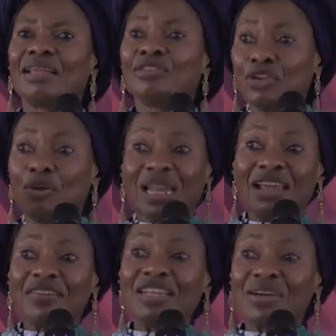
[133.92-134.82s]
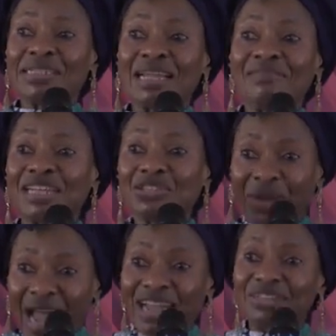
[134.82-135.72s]
Do you believe in yourself that you
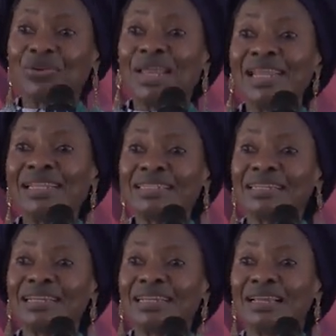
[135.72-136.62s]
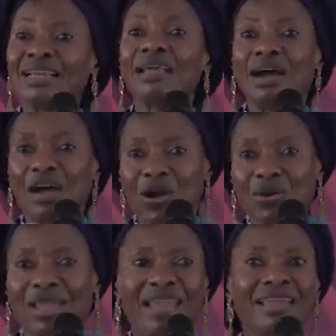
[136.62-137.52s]
can do it? Yes.
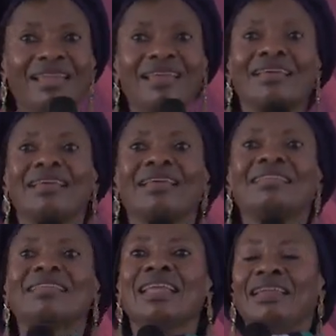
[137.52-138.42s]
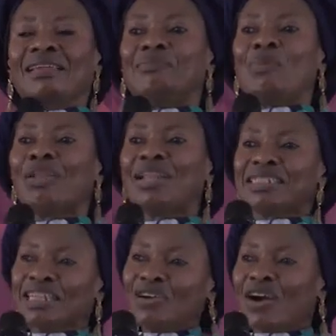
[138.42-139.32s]
Okay. The ball
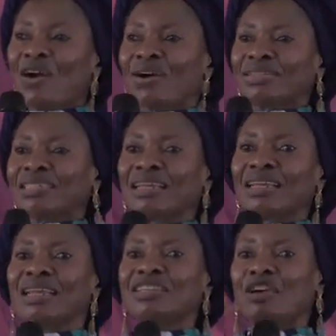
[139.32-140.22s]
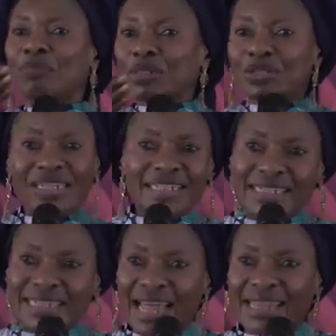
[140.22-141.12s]
is in your court. The
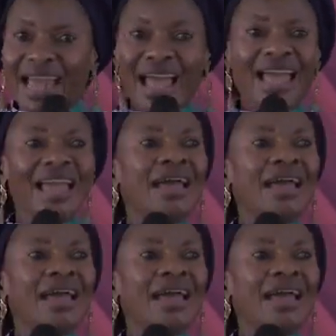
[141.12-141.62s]
opportunities are there.